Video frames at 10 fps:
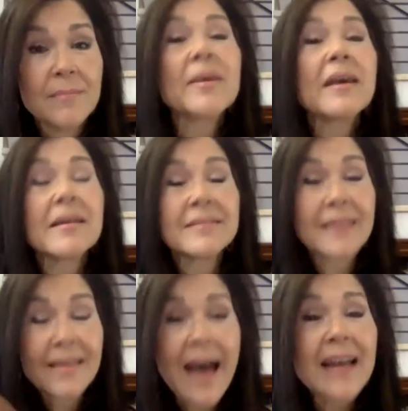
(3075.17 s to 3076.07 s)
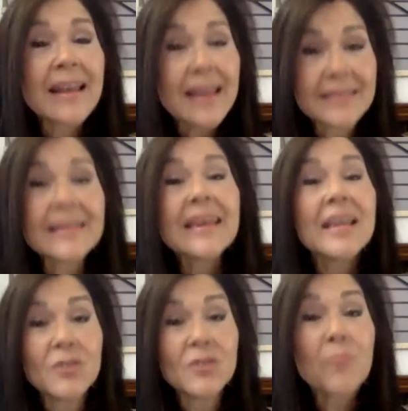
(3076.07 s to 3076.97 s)
because that is
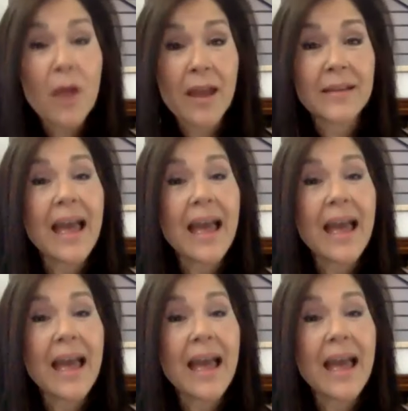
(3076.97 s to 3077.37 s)
in your brain